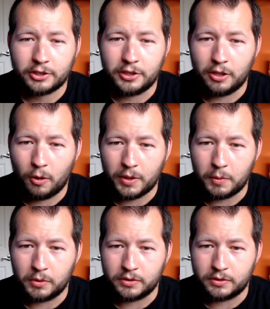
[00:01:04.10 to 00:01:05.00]
know he
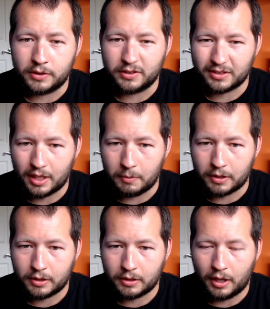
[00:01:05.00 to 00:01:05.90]
was
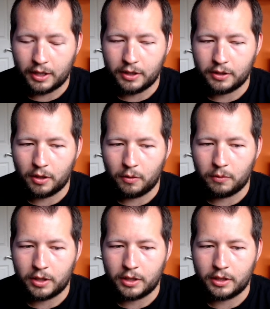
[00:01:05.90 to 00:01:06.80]
Islamic. I didn't know
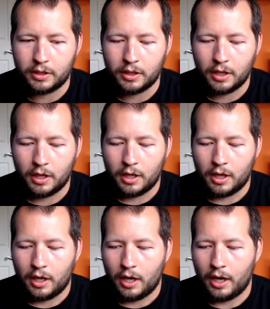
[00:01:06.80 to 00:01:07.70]
he
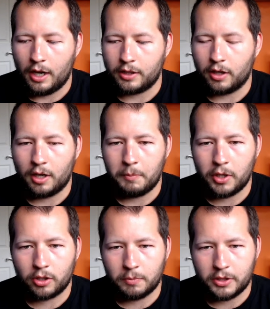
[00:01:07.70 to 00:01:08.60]
had gone on
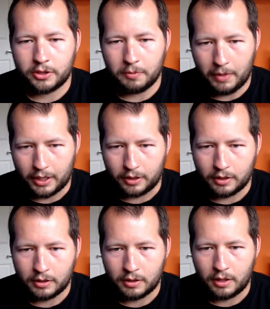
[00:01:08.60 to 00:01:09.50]
pilgrimage to Mecca
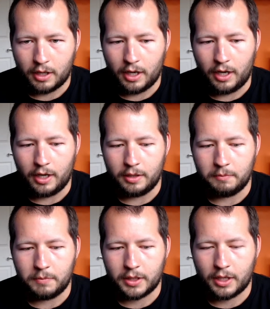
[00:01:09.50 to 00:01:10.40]
and
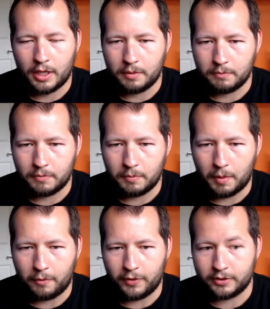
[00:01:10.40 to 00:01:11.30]
became a
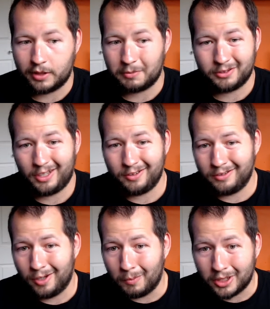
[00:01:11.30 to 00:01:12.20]
member of Islam, because I don't
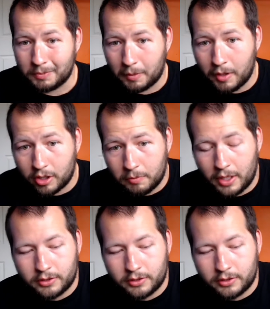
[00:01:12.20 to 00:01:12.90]
know much about Malcolm X.